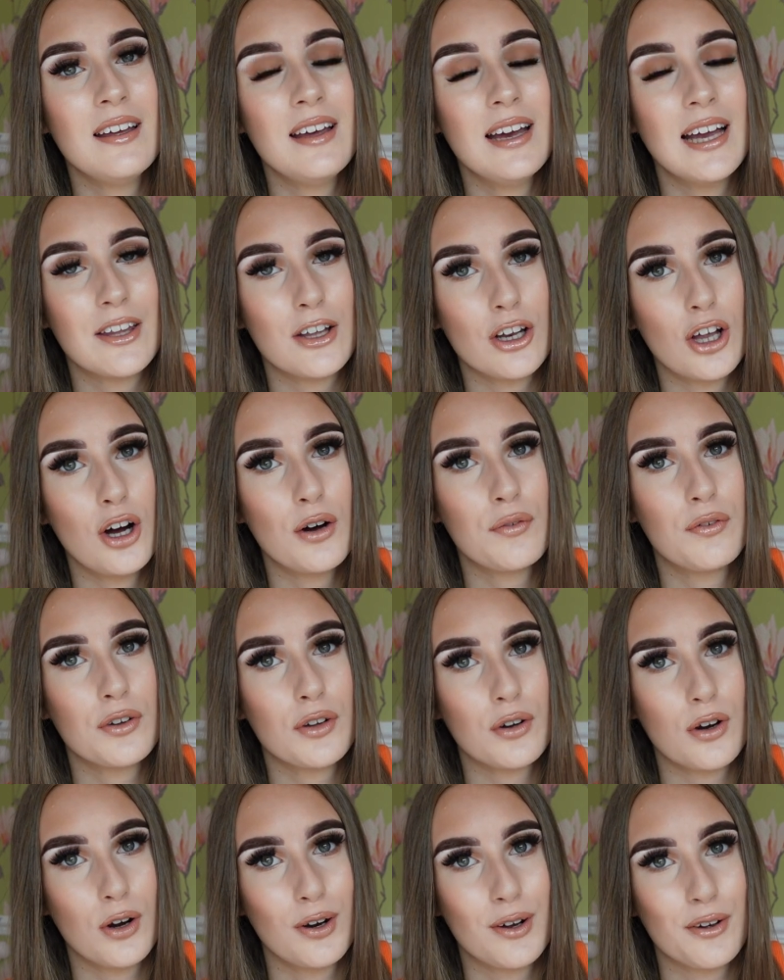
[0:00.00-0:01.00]
in a lot of
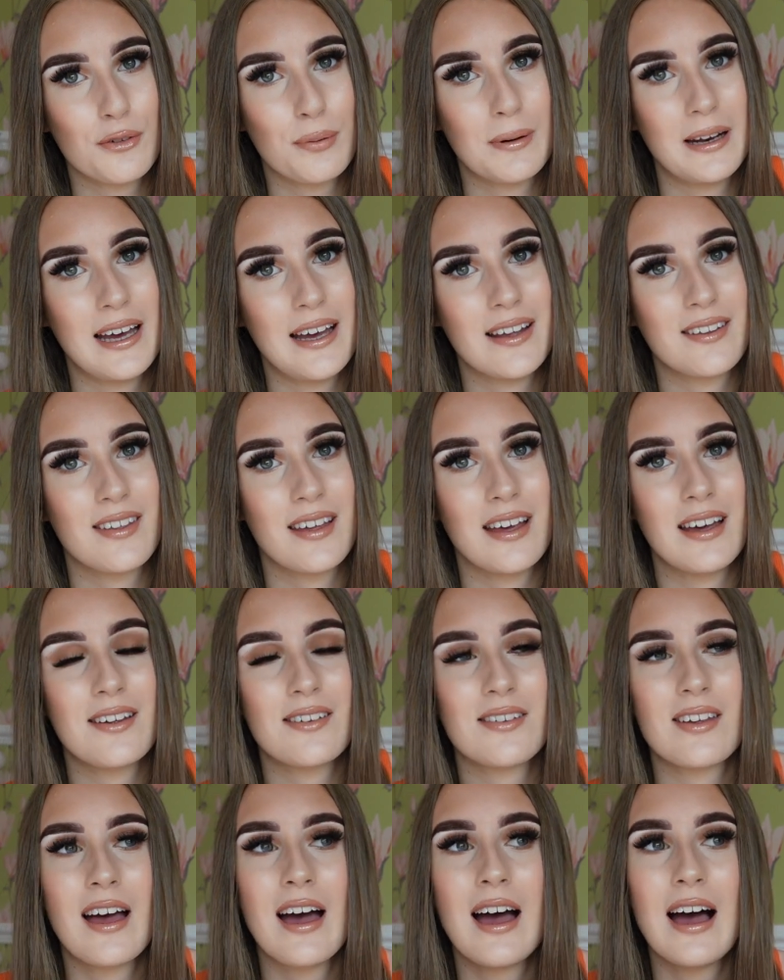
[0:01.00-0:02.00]
other clothes
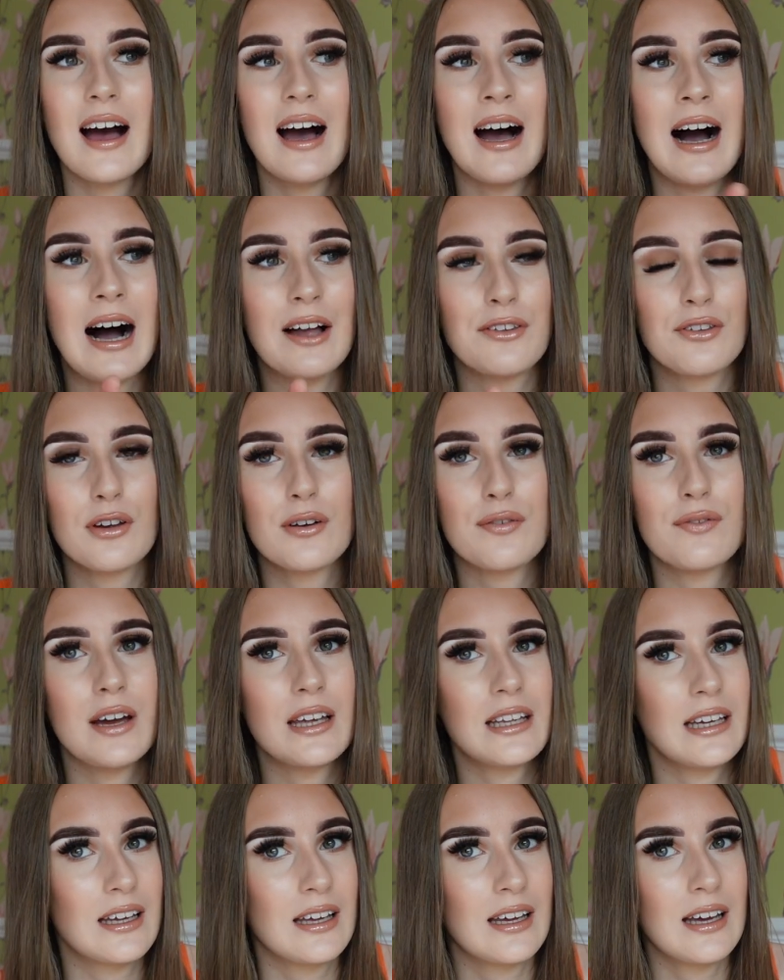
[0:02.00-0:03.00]
places I do
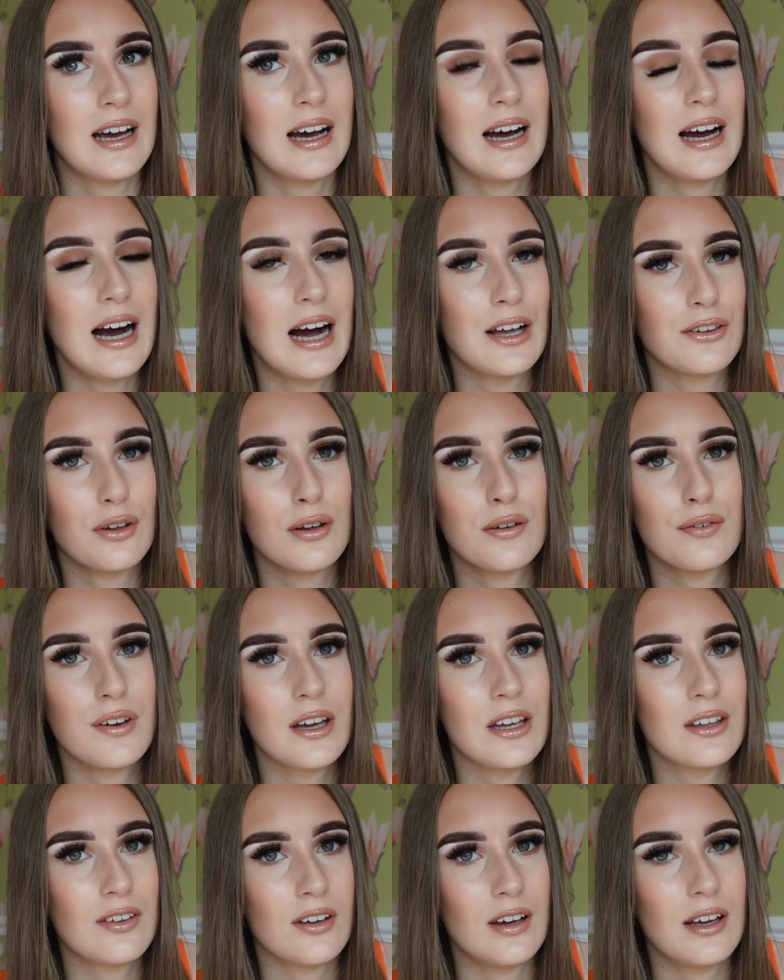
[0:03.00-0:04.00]
fit
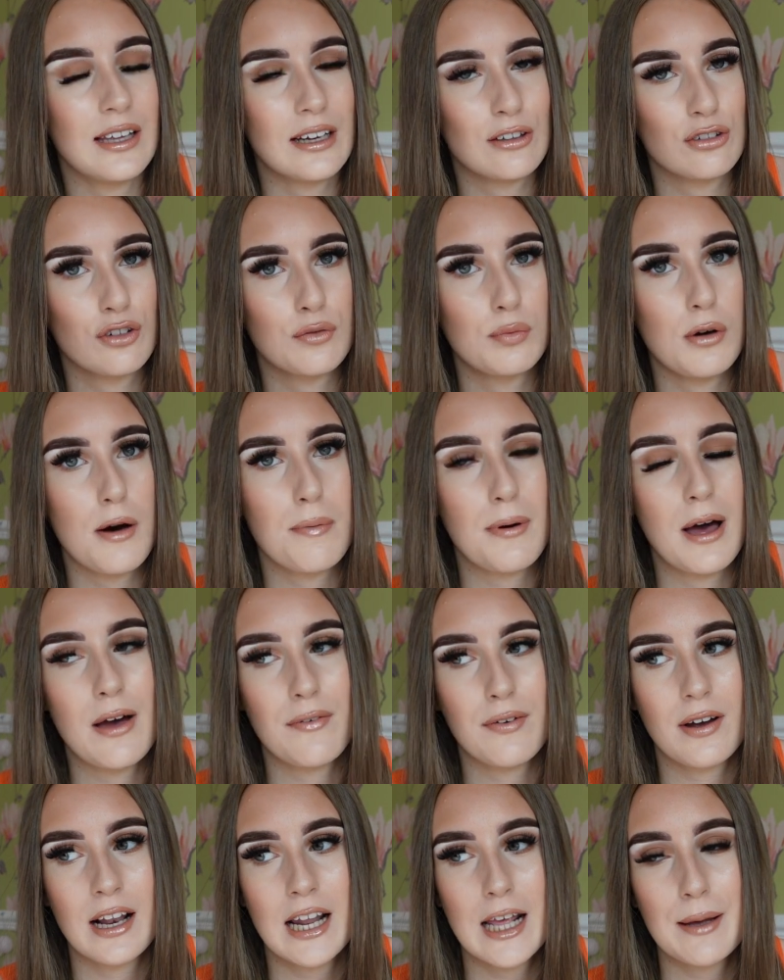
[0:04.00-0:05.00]
into an extra small
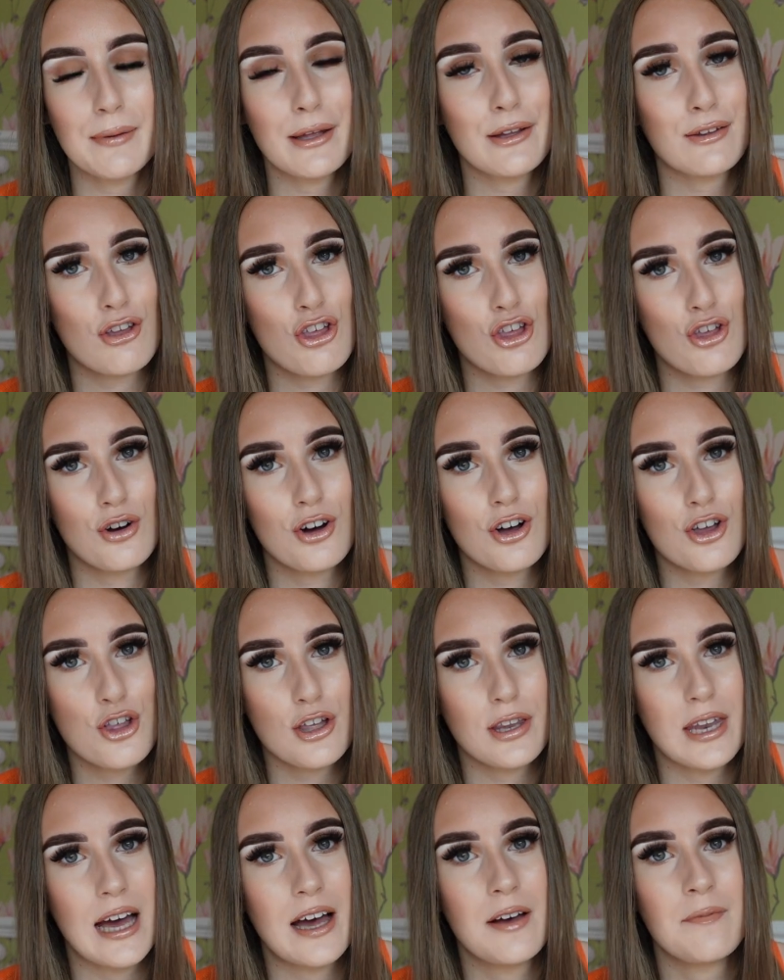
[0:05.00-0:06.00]
perfectly. But that just shows
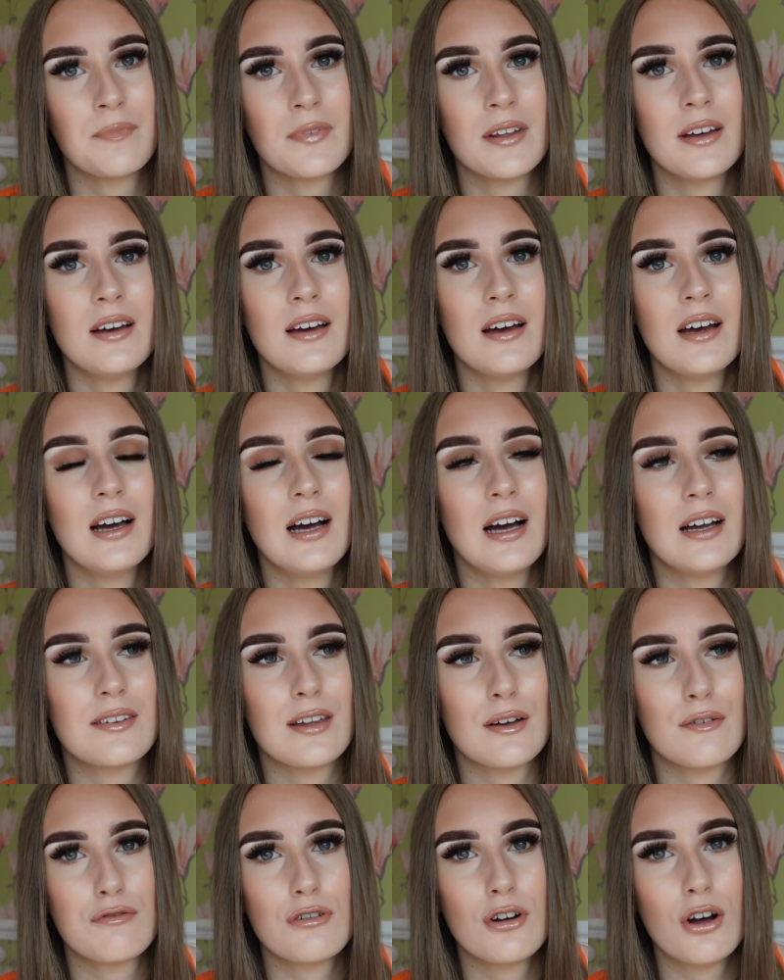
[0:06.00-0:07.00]
you that the
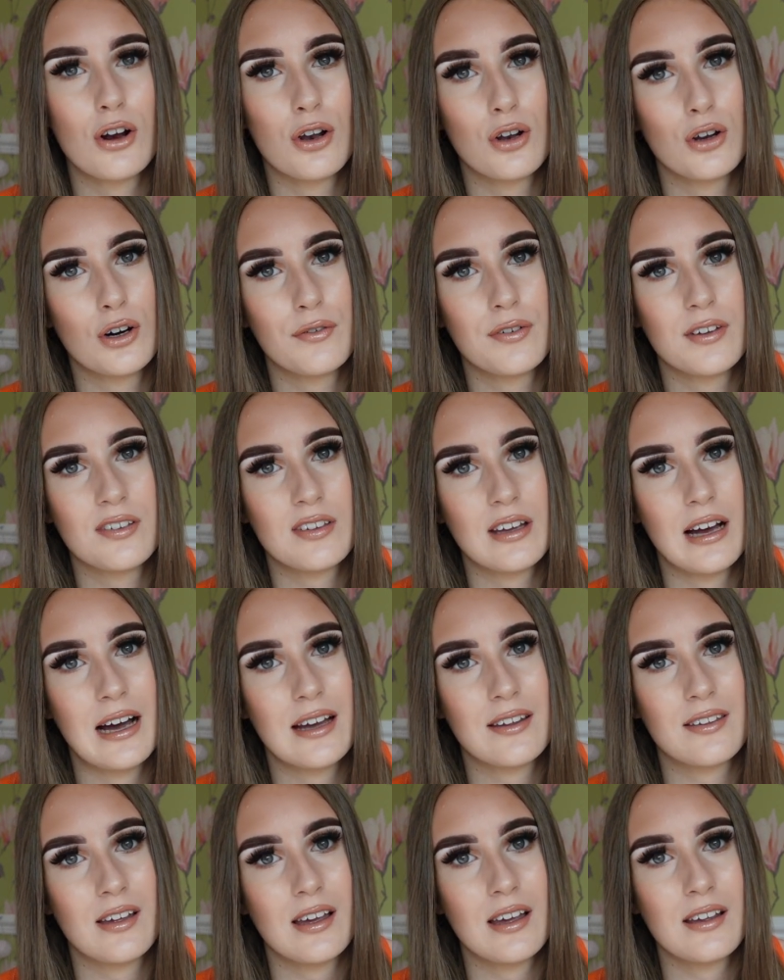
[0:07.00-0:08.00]
different clothing
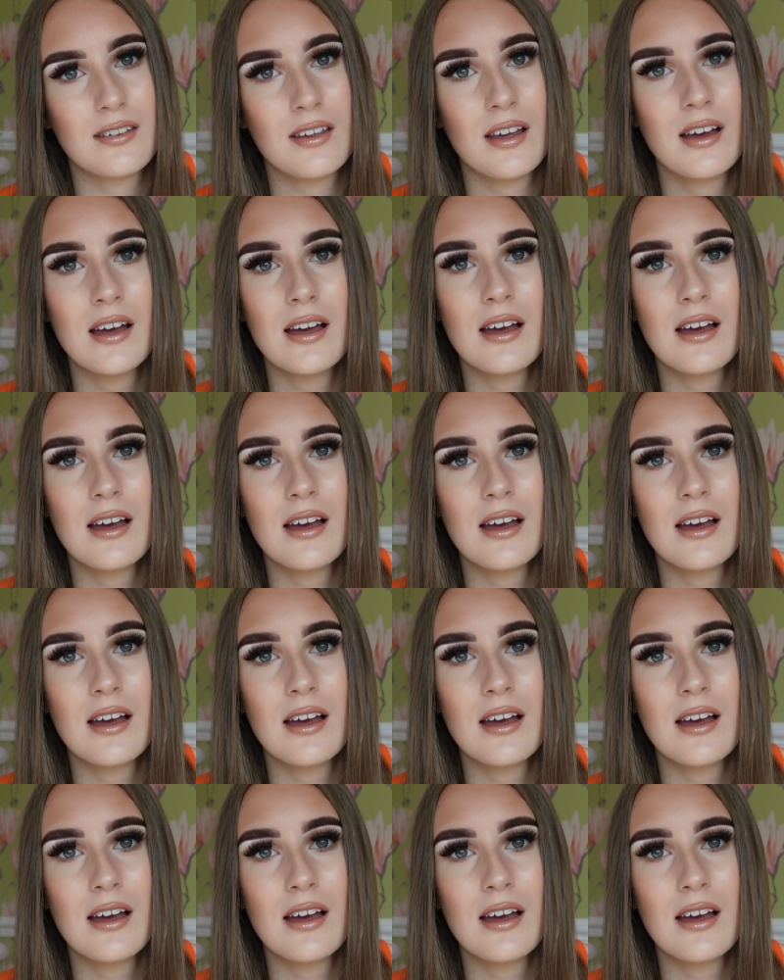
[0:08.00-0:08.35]
sizes